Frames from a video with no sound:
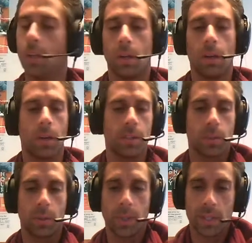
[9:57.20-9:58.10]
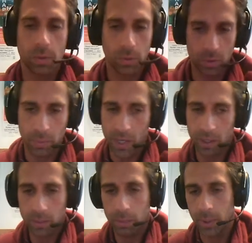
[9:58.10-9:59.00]
Alright, so anyway, that's a little dramatic,
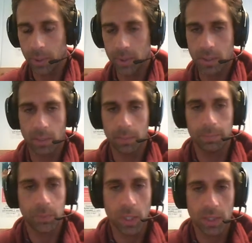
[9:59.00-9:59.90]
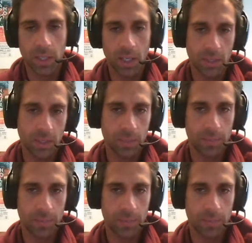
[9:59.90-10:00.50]
but um, you get the idea.